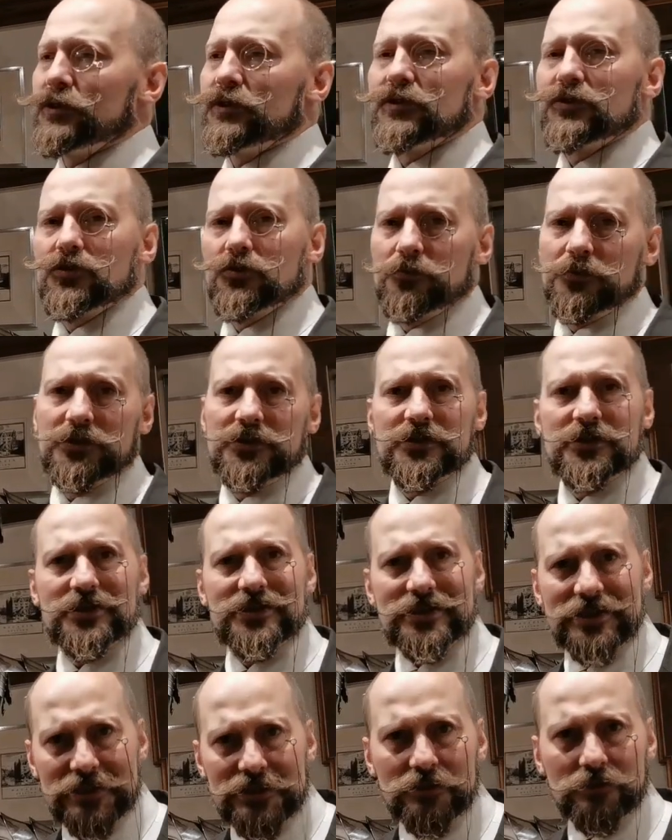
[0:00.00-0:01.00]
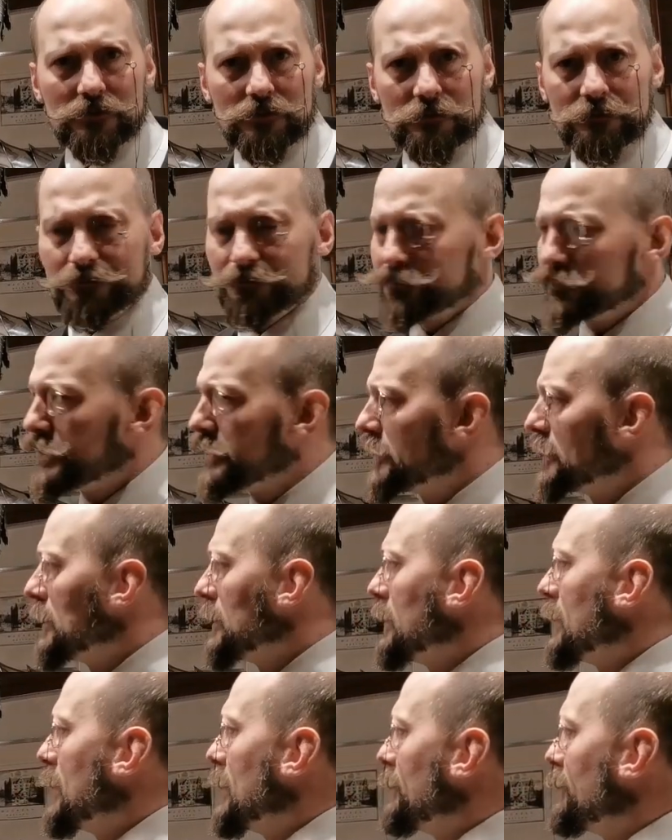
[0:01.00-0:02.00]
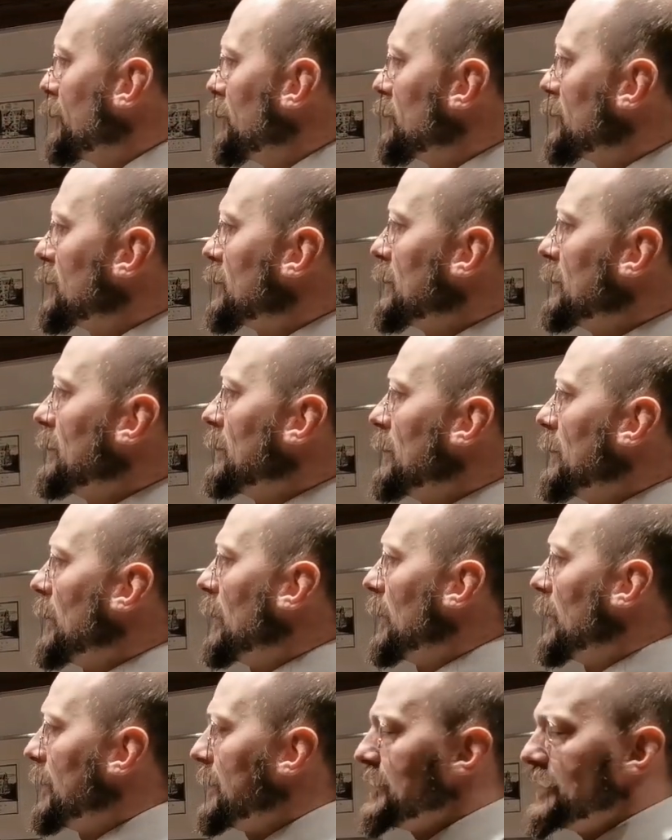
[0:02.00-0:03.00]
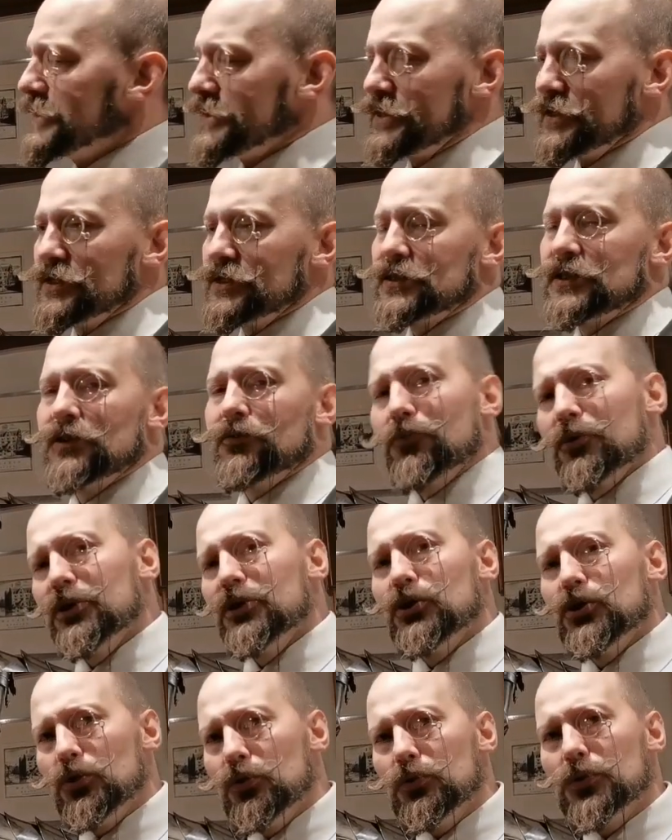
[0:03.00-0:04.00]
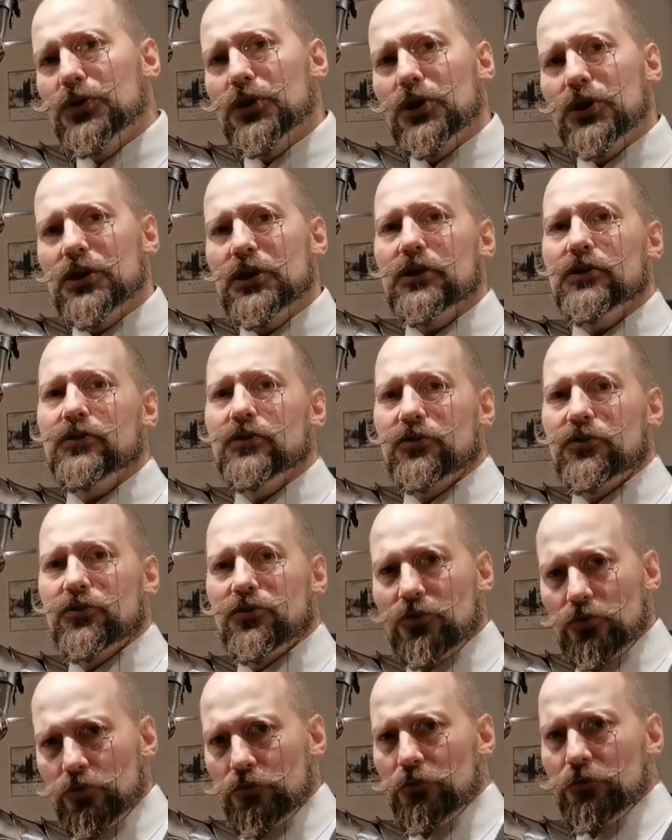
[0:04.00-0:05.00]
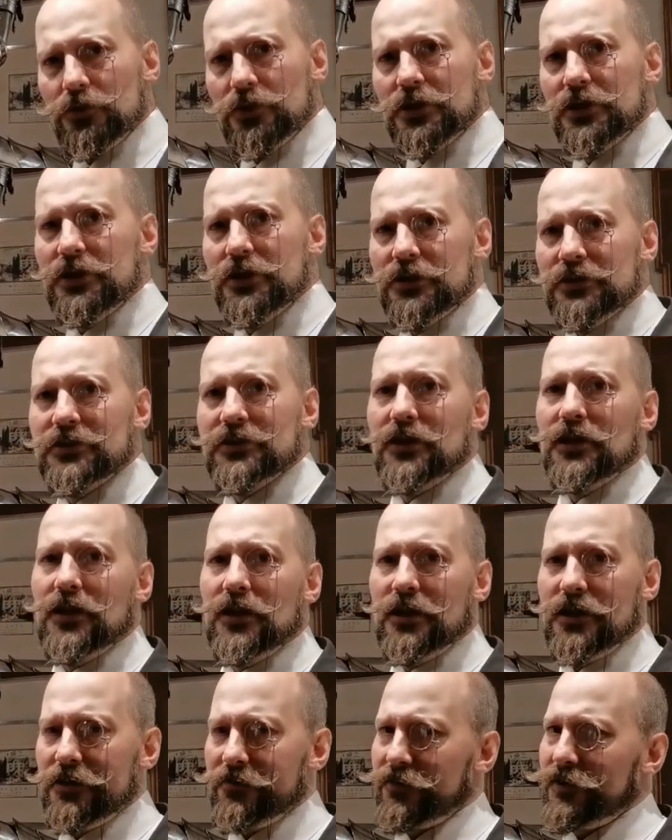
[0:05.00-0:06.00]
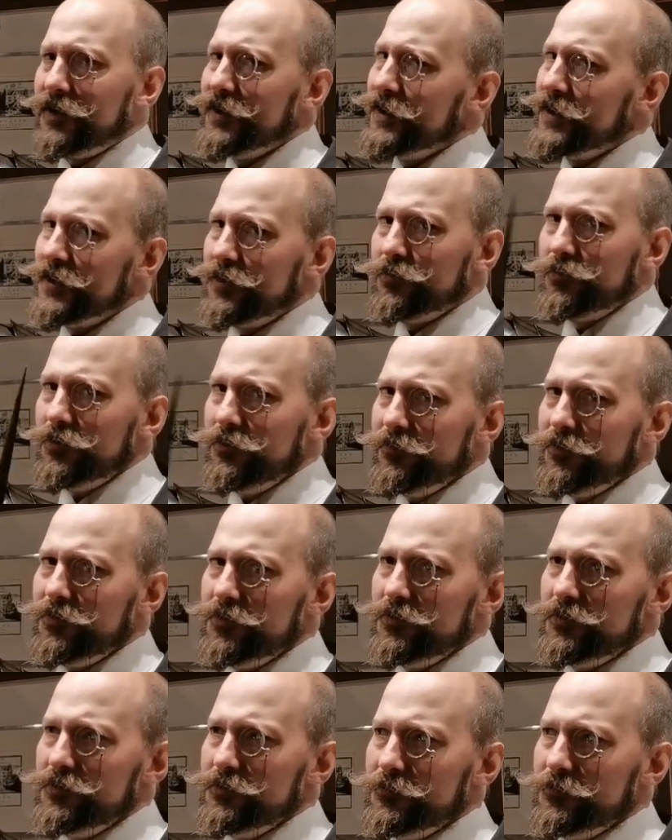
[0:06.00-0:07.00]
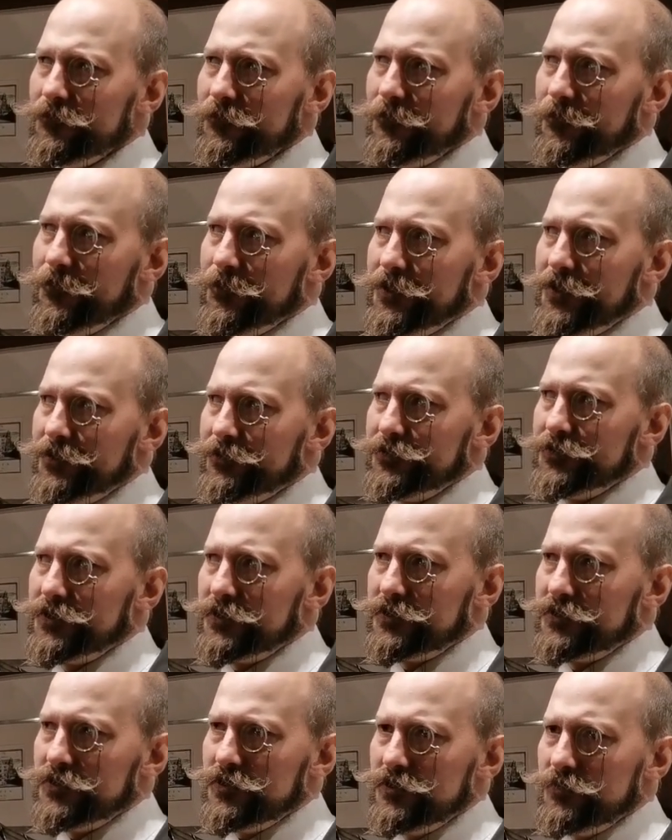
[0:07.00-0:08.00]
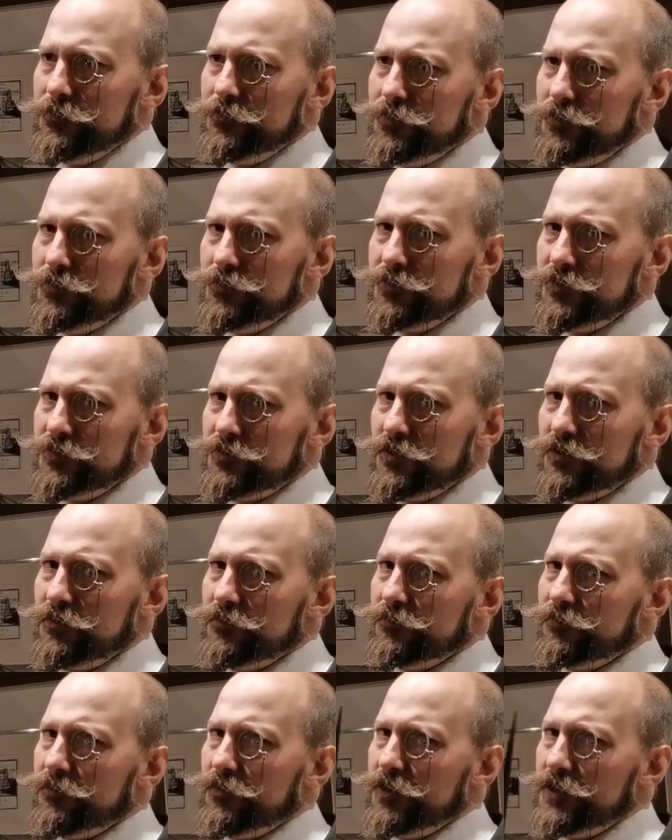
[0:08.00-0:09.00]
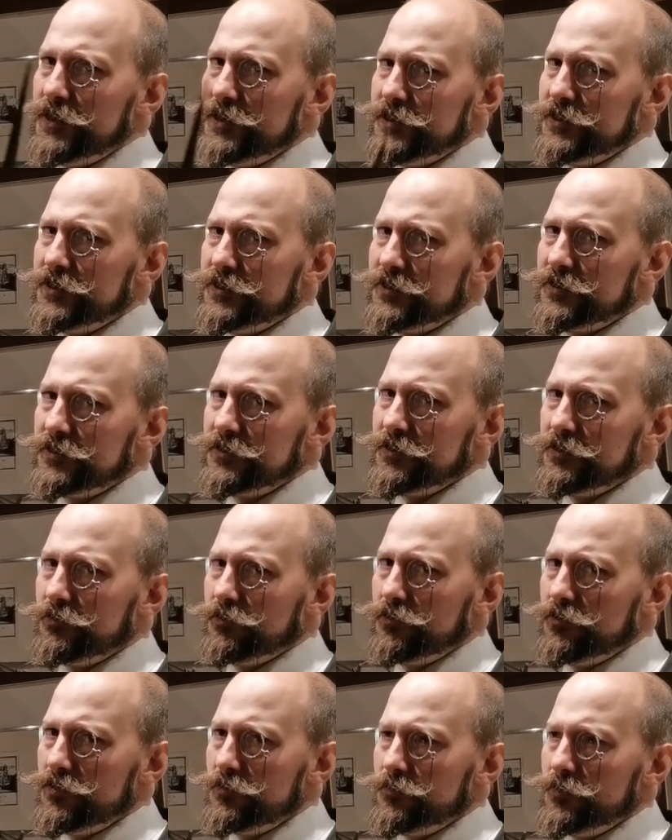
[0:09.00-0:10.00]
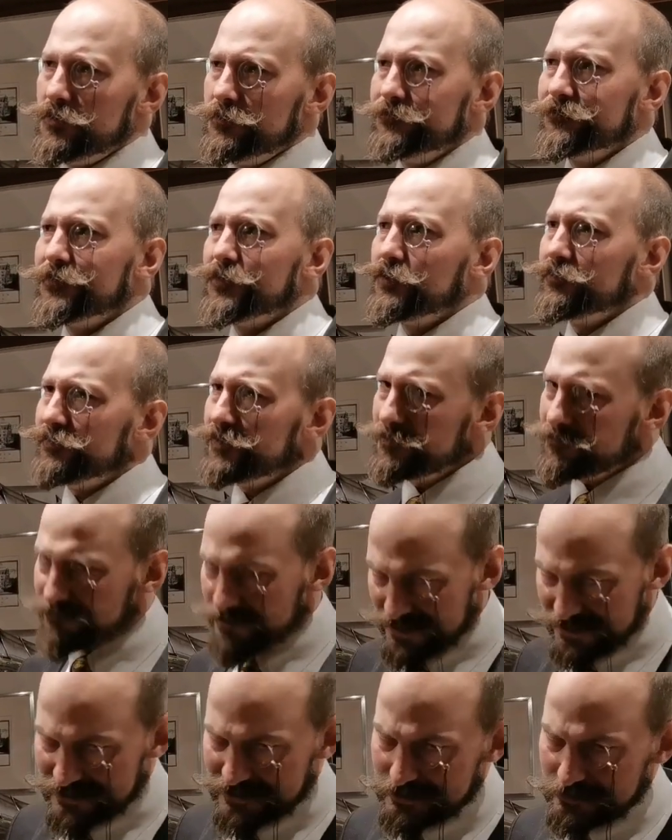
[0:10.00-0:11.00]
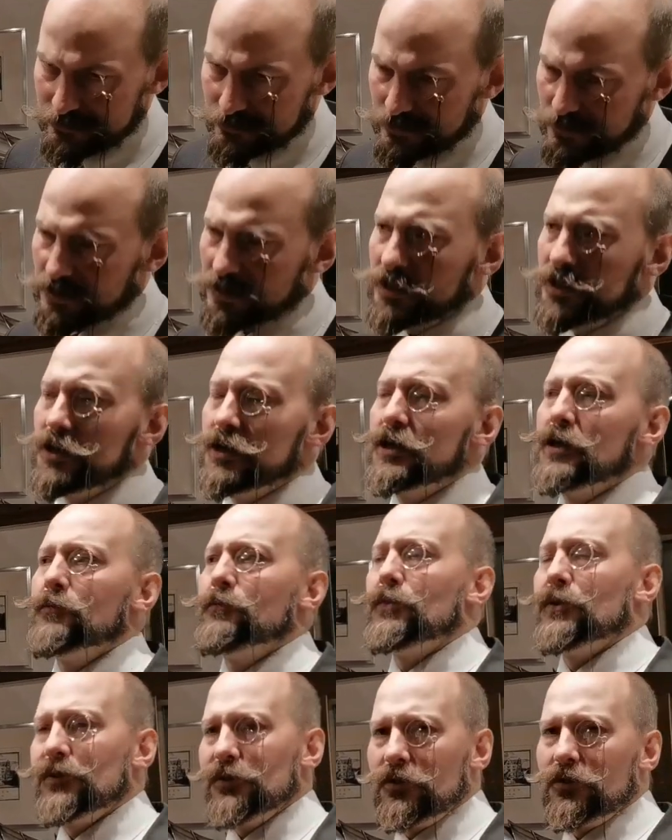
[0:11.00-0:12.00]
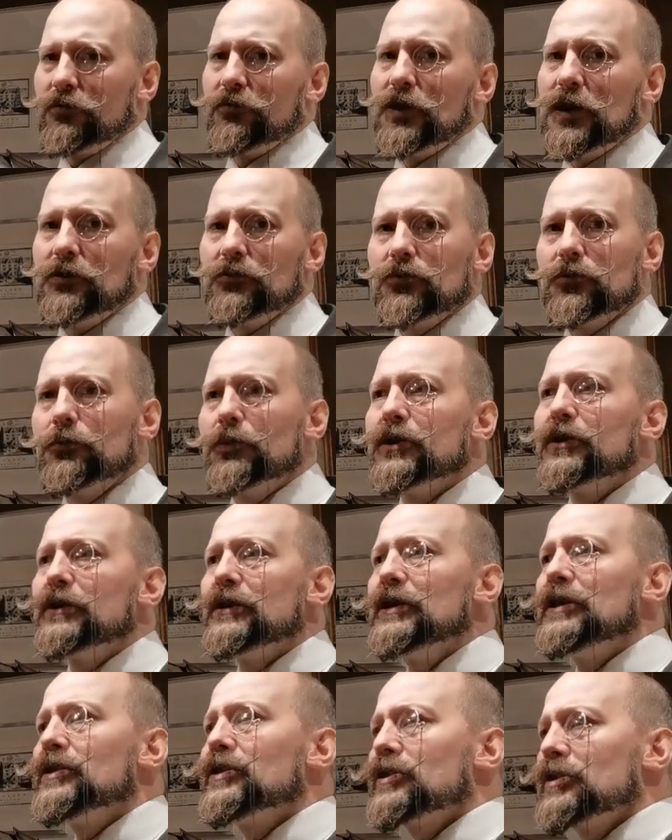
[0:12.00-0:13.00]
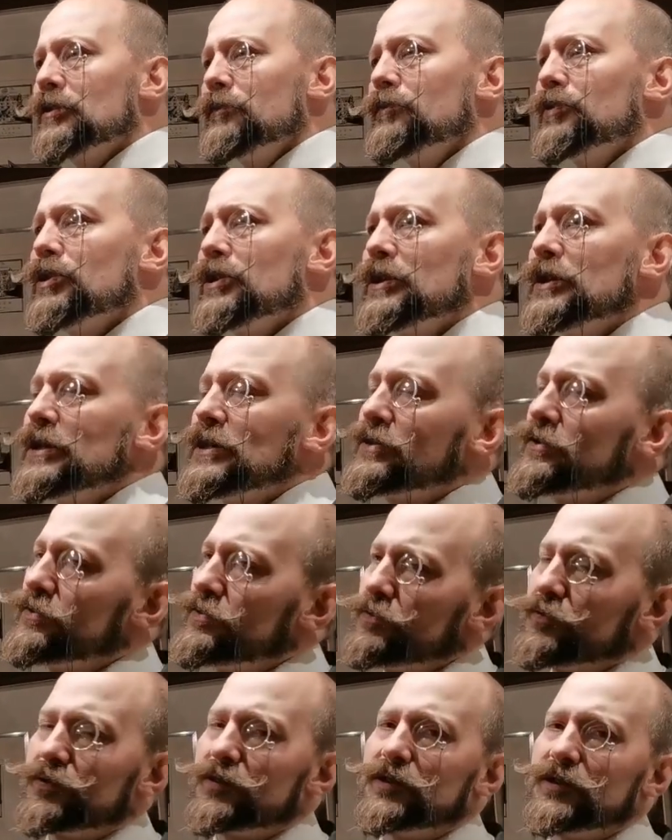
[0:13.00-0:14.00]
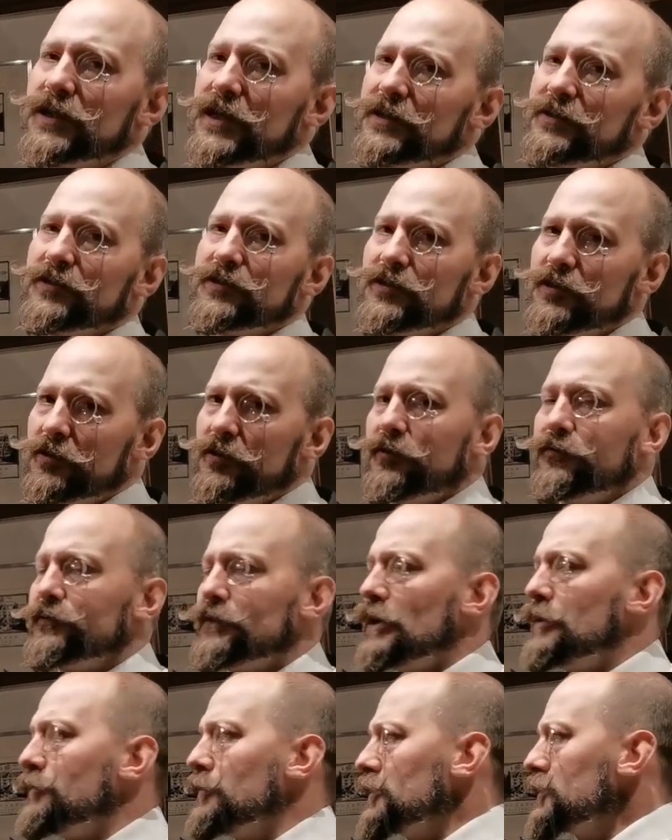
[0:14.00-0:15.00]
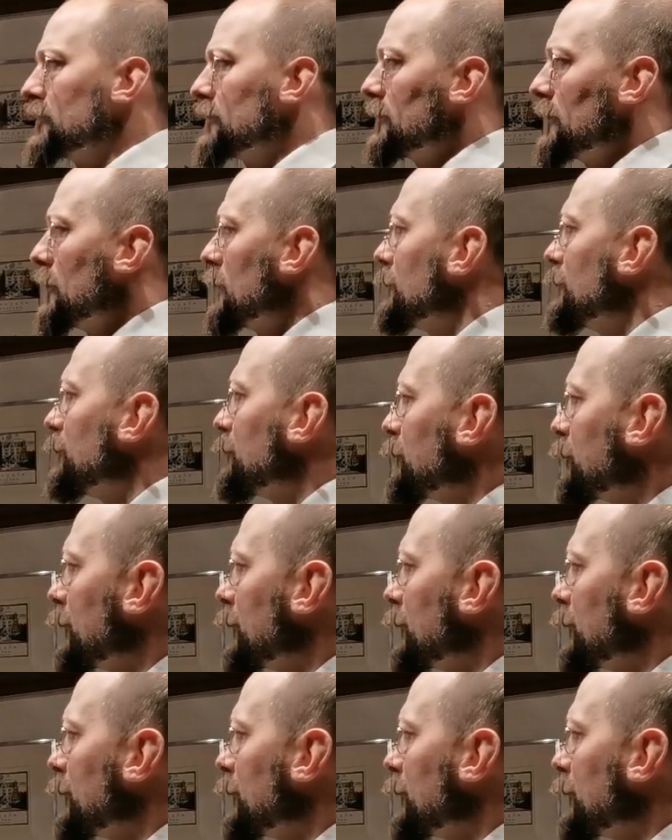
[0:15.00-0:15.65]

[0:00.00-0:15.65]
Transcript: we assume it's steel. If you see laces, then we usually assume it is leather. However, there's examples of laced steel armor, not very many, but they are around. But the assumption is not that daft, I must say.